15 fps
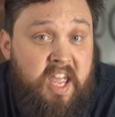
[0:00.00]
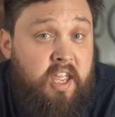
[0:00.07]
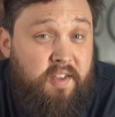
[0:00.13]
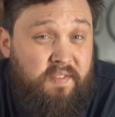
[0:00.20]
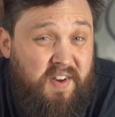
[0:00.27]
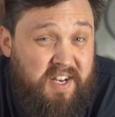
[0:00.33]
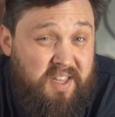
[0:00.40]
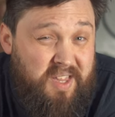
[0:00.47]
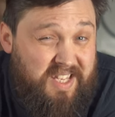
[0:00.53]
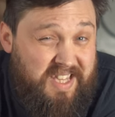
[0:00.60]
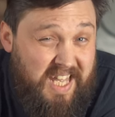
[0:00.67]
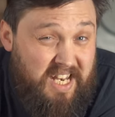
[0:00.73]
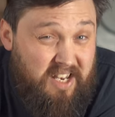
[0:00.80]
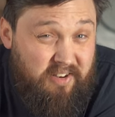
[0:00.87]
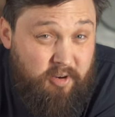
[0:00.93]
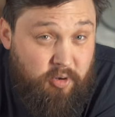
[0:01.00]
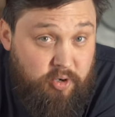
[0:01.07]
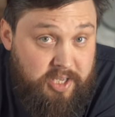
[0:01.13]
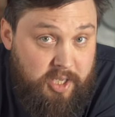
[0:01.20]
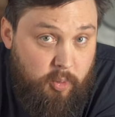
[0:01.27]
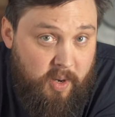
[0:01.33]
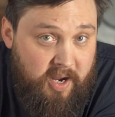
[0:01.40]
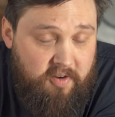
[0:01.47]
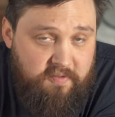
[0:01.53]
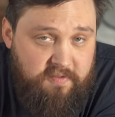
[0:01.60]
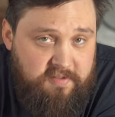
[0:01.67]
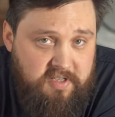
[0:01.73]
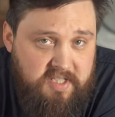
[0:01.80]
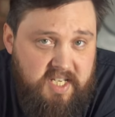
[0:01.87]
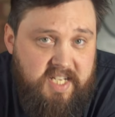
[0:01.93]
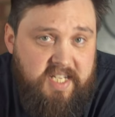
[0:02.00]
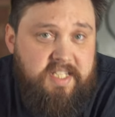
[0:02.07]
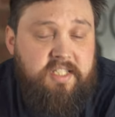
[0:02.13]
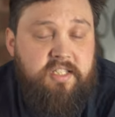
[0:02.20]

If anything, they lock you out for a day.